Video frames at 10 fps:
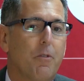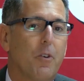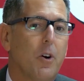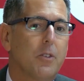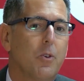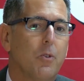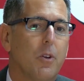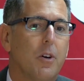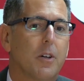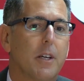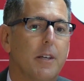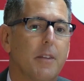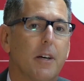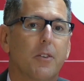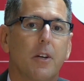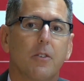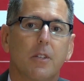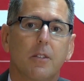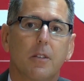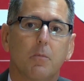For all too long in the healthcare
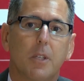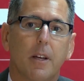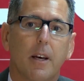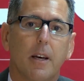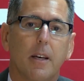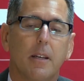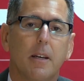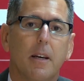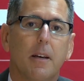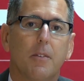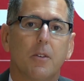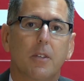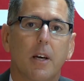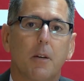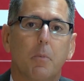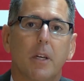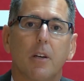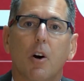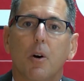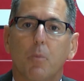system today, there's kind of been
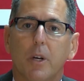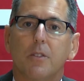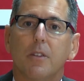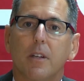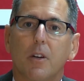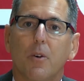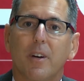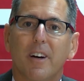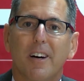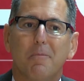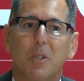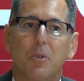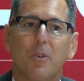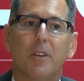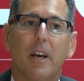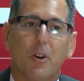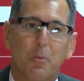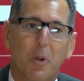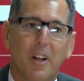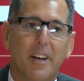an arm wrestling going on between
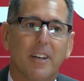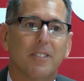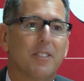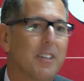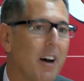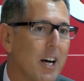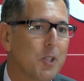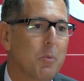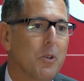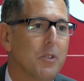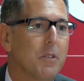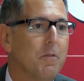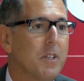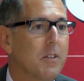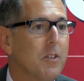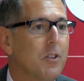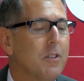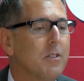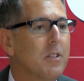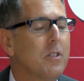health plans and hospitals and
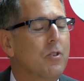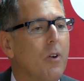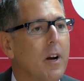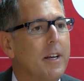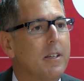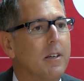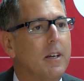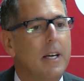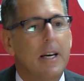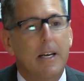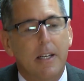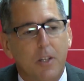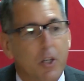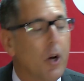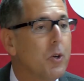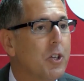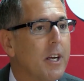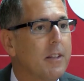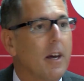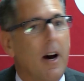physicians and trying to
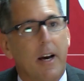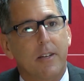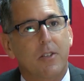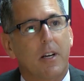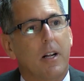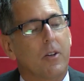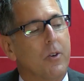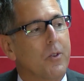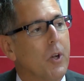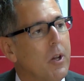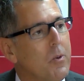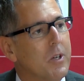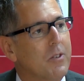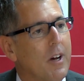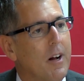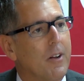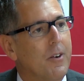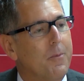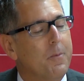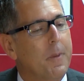negotiate the highest dollar or the lowest dollar.